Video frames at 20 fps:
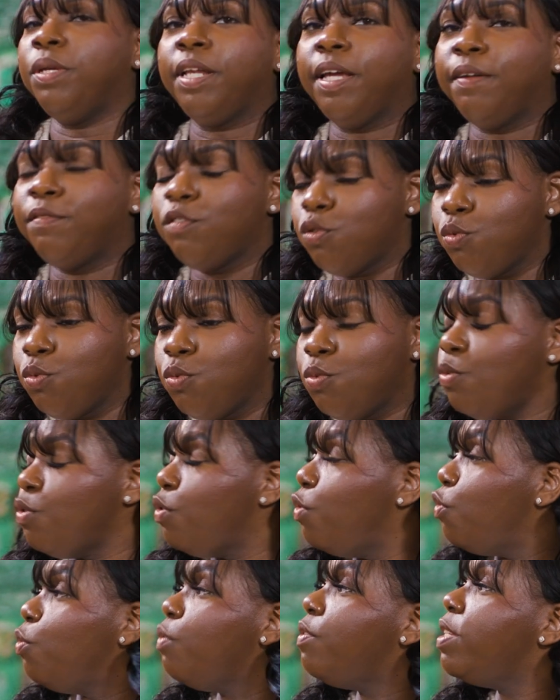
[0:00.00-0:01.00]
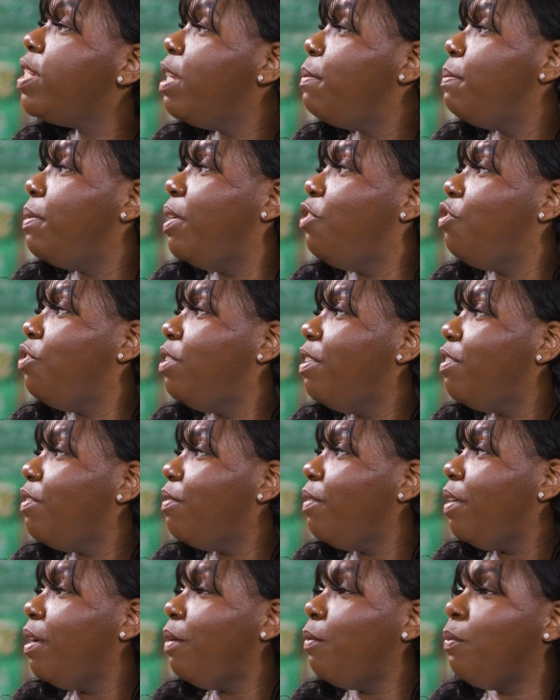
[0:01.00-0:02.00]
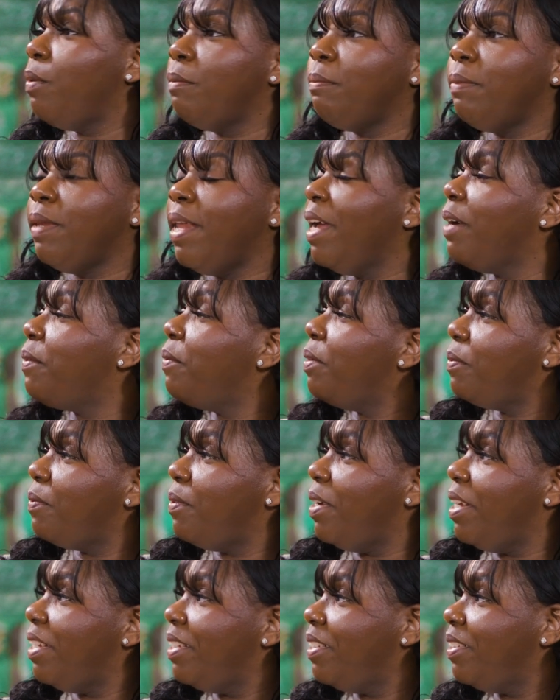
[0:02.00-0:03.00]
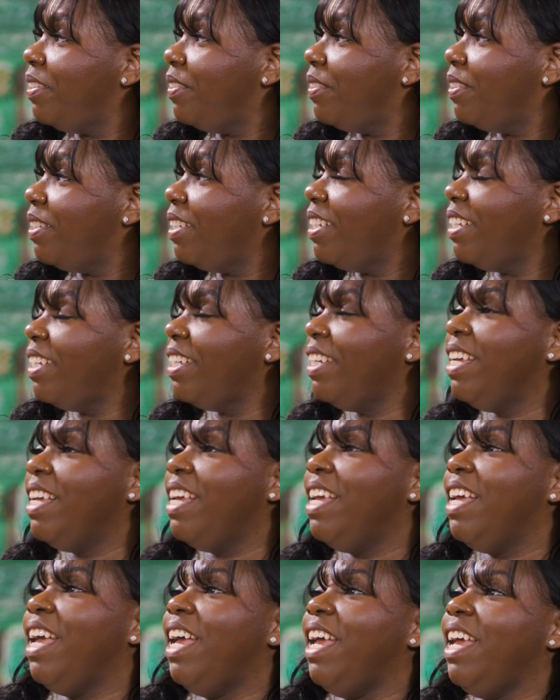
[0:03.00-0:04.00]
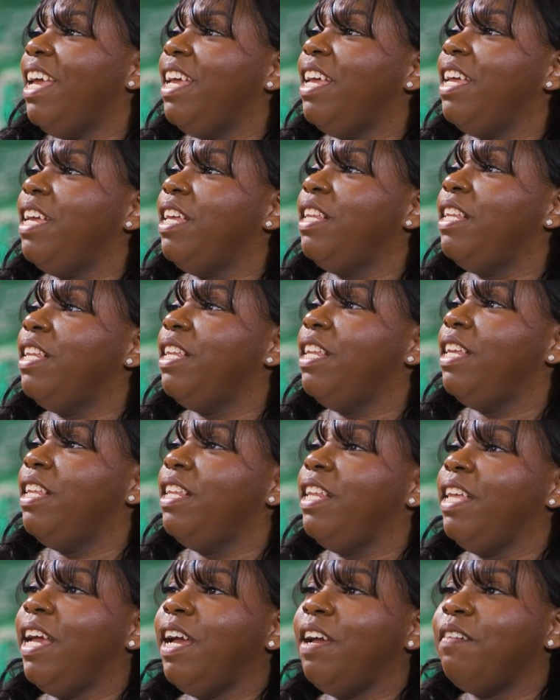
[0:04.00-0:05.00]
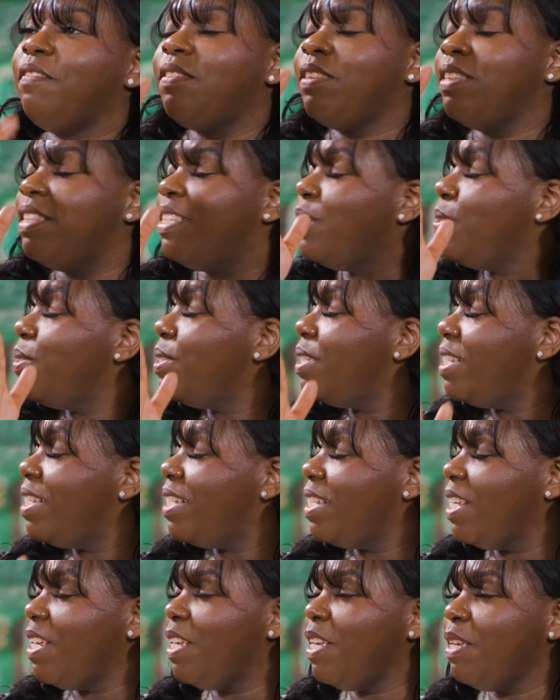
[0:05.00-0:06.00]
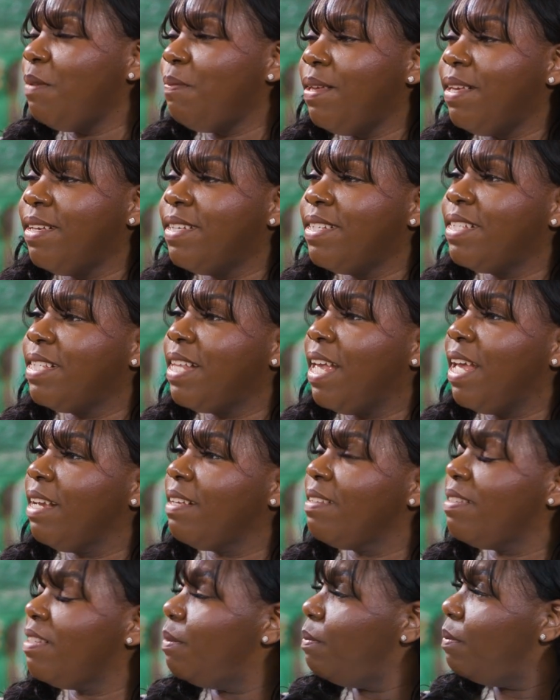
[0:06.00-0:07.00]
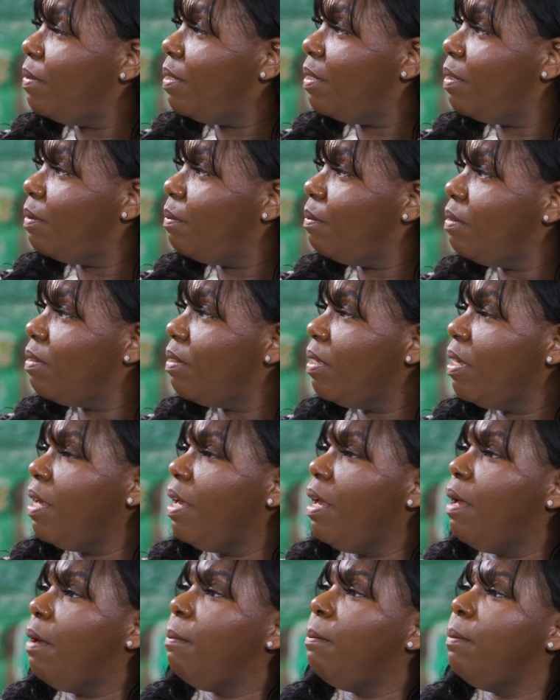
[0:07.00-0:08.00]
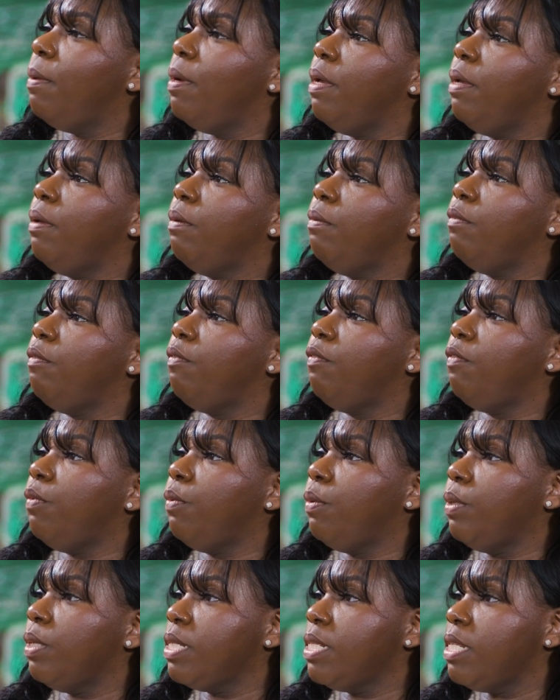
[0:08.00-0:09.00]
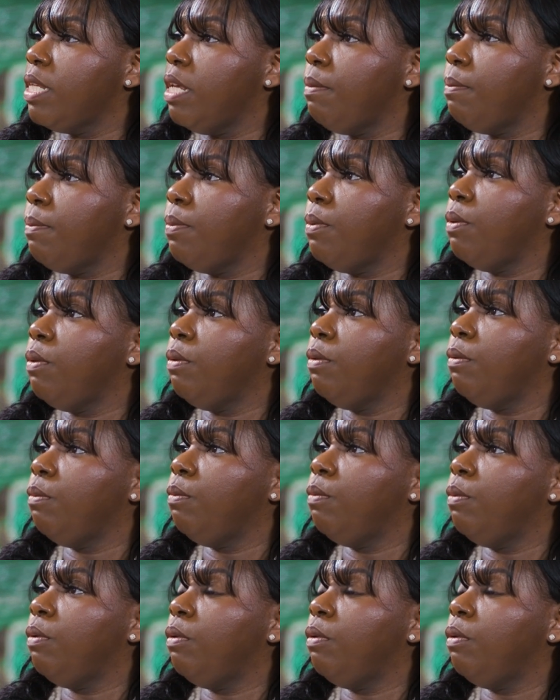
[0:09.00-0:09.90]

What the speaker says: can have two of the same patients, right? One Black, one white, okay? And they have literally the same exact symptoms, but for example,